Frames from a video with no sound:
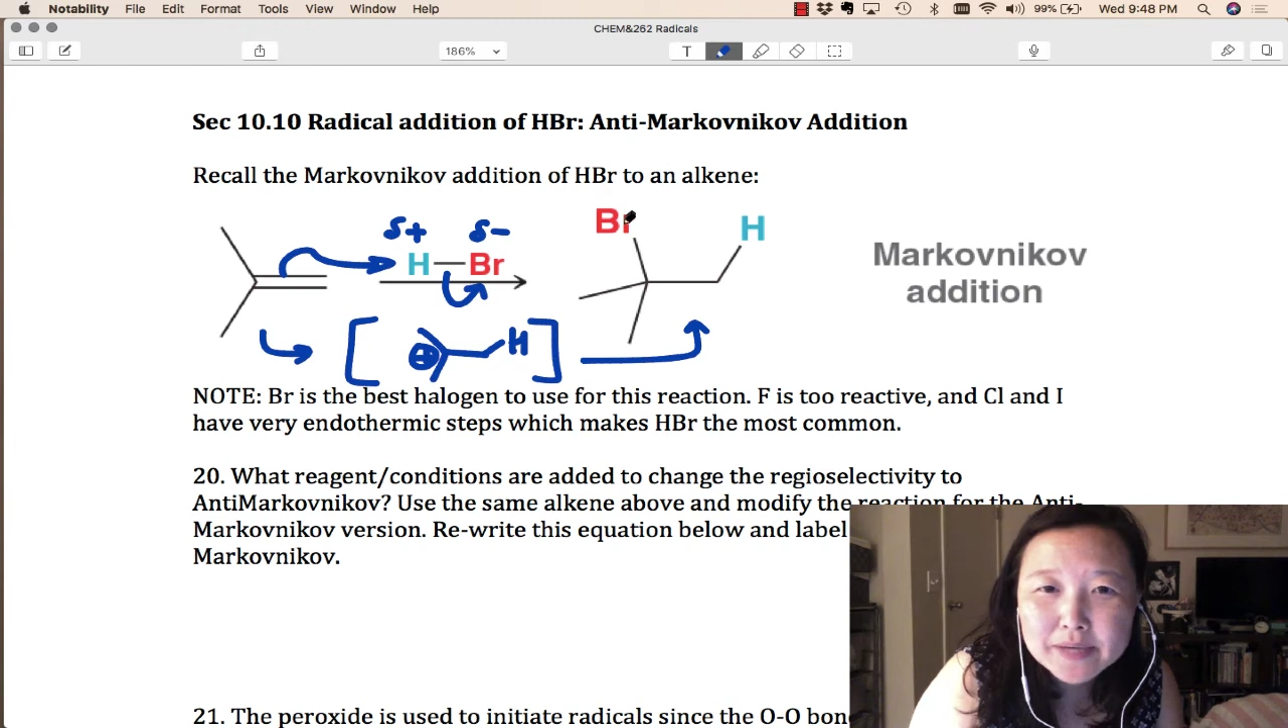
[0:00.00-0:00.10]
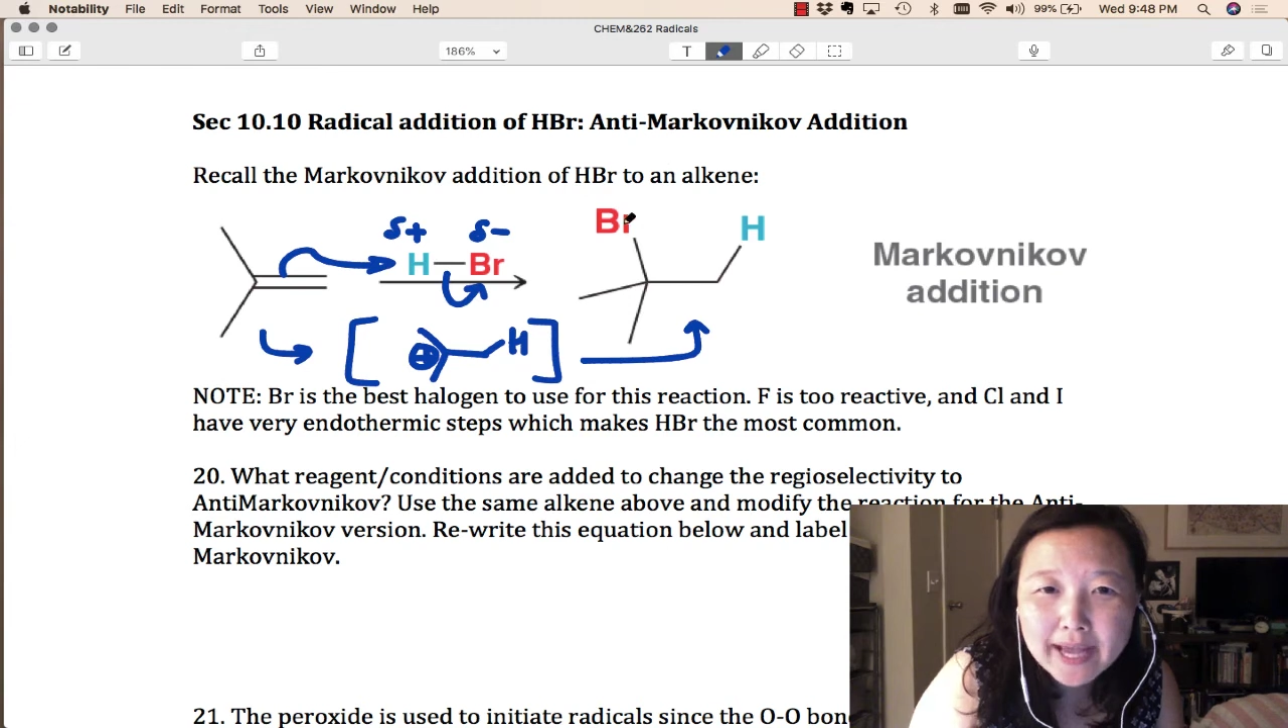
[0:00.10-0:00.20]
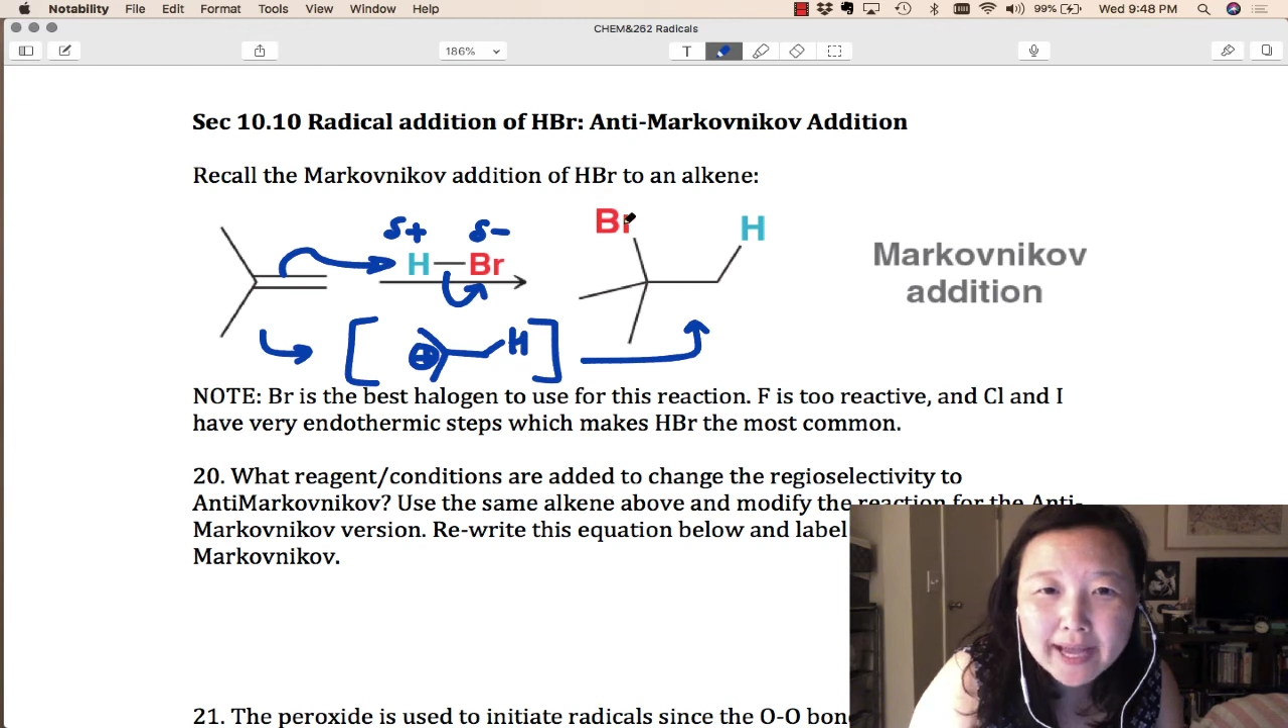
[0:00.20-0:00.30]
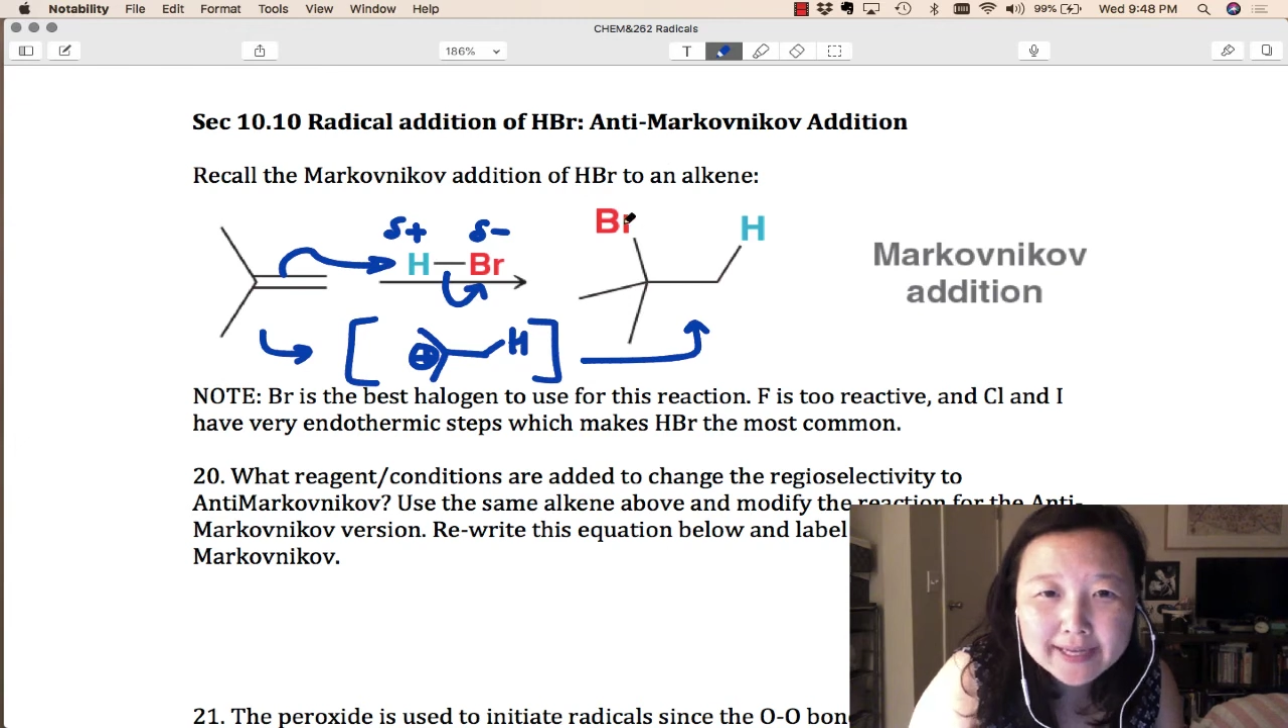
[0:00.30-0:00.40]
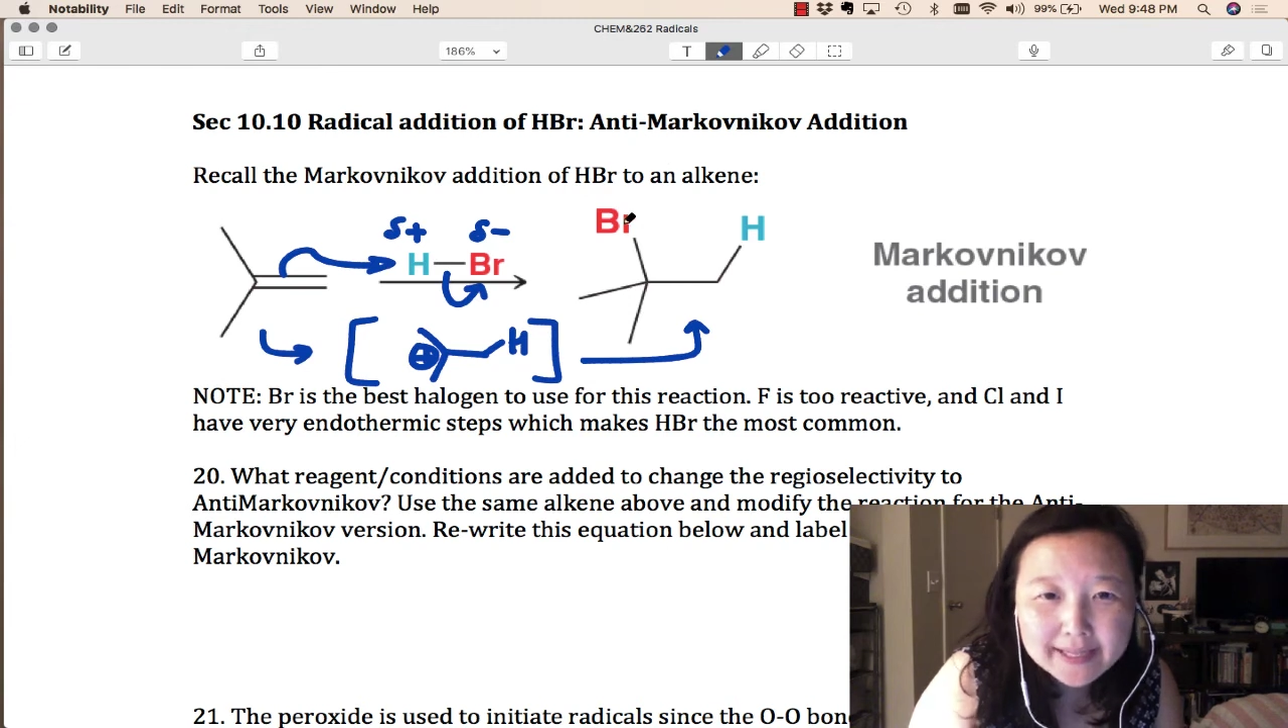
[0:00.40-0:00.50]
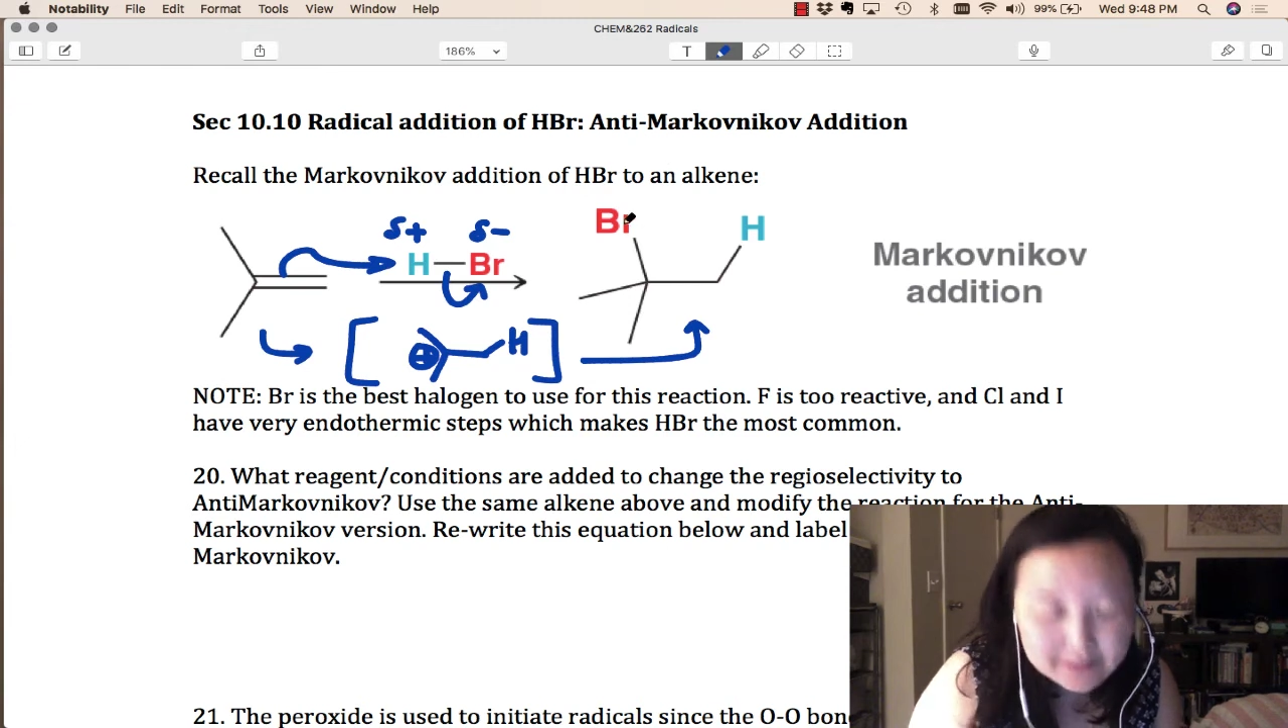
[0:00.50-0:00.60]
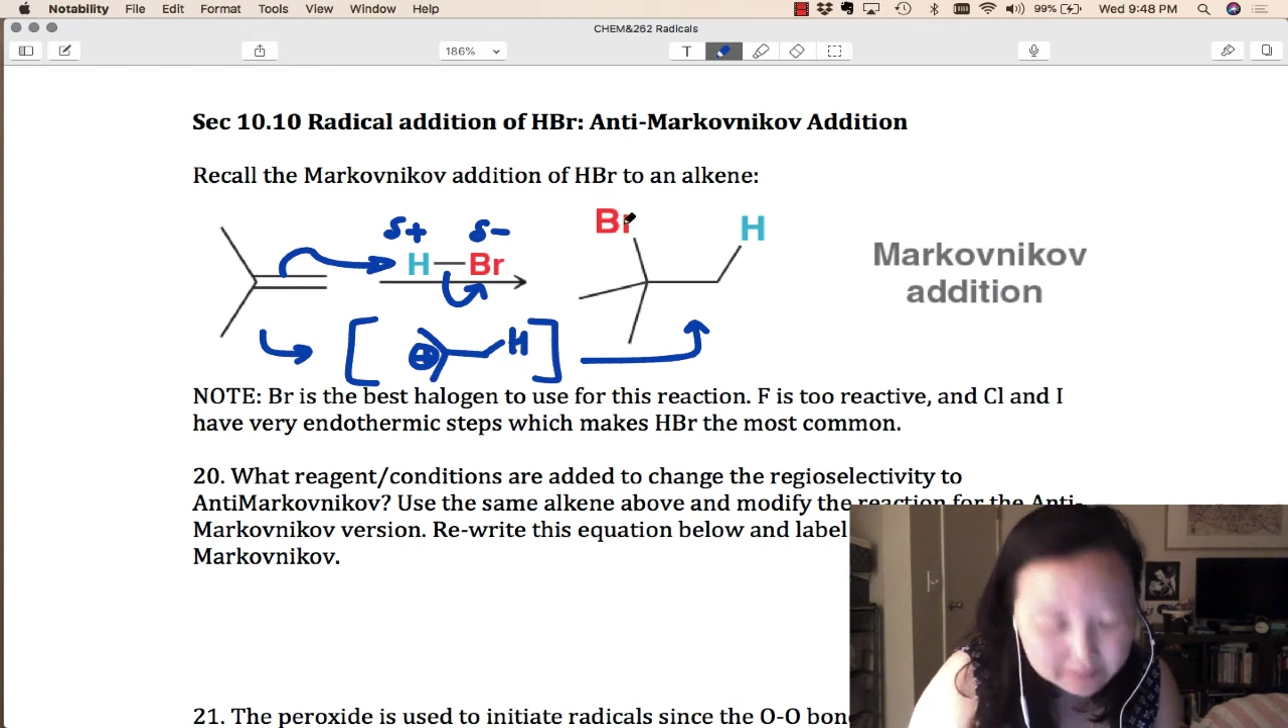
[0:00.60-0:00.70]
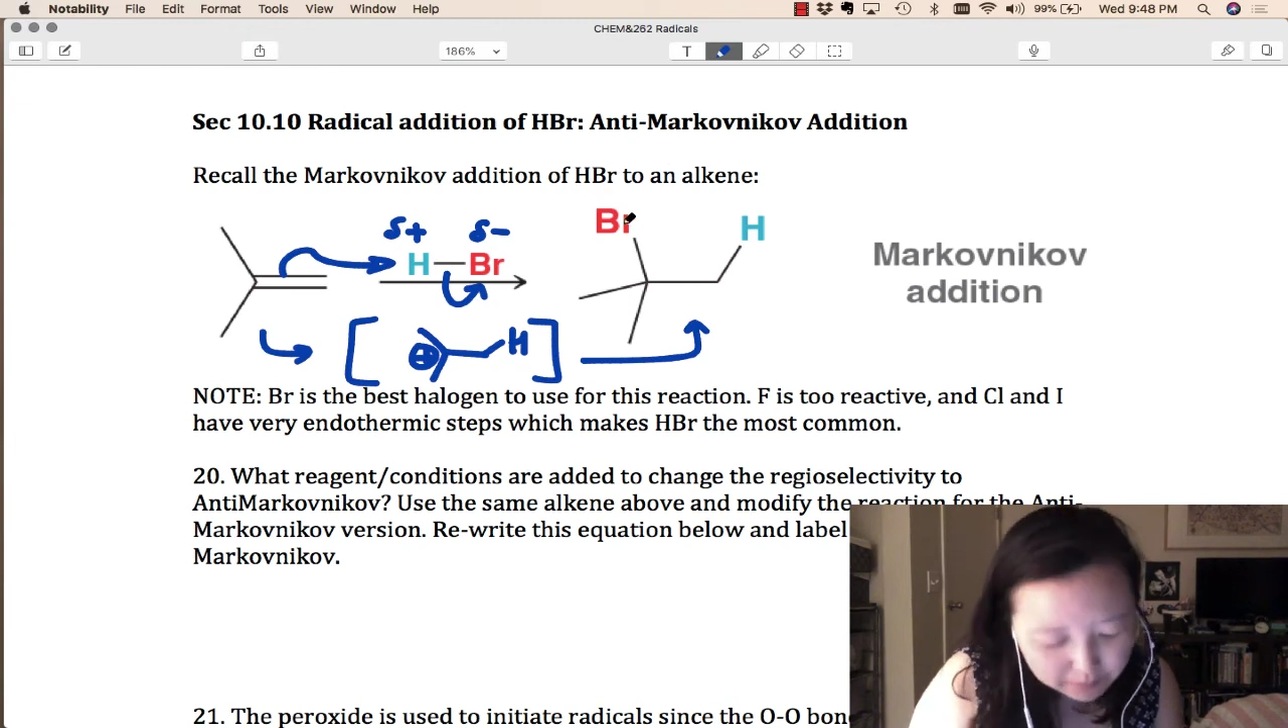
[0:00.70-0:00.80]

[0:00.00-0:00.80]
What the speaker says: adding the